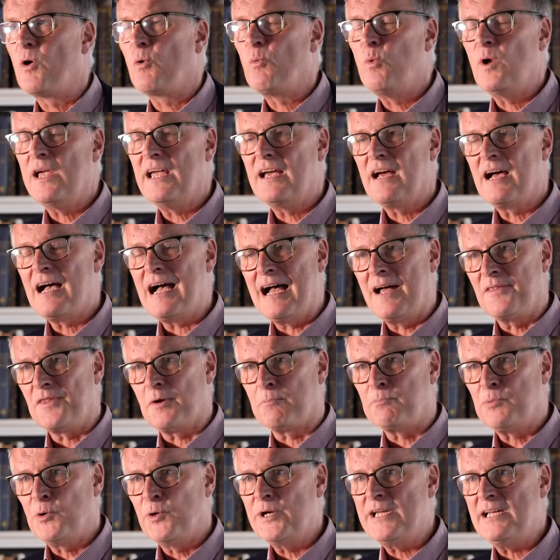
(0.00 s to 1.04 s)
We are at
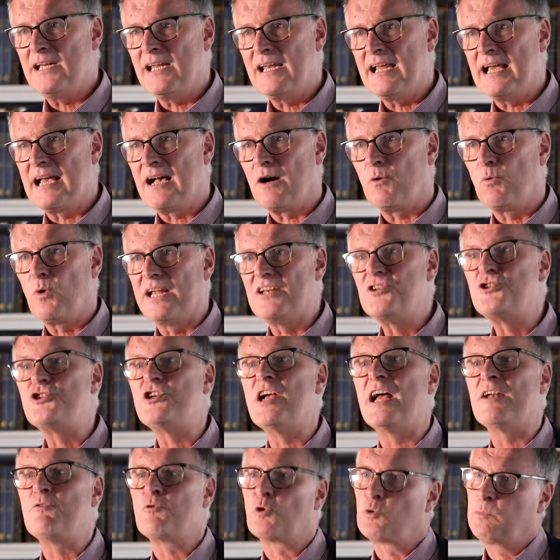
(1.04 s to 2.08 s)
the point now where
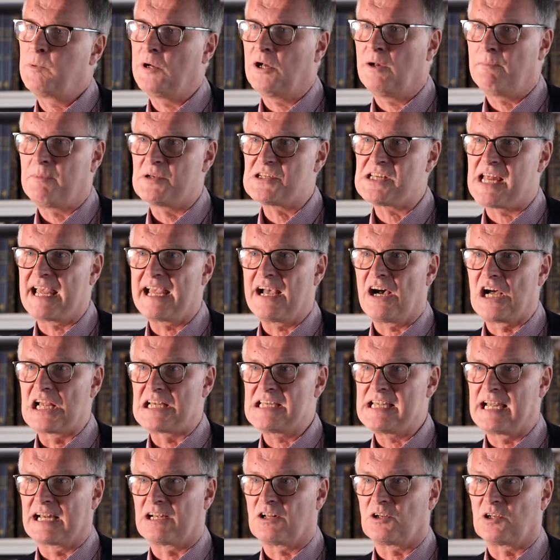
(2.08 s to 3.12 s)
general purpose AI
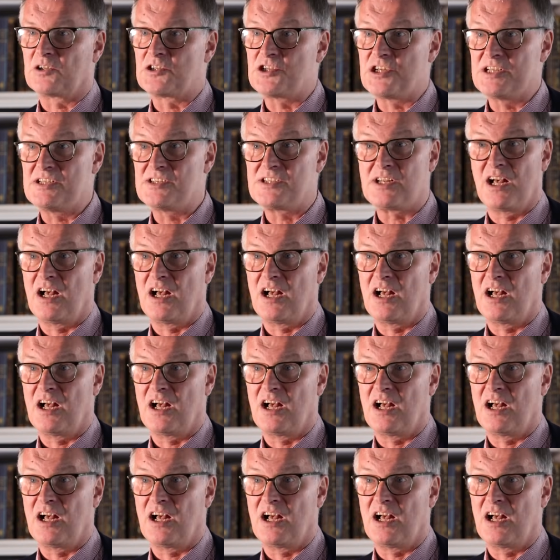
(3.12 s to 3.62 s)
technologies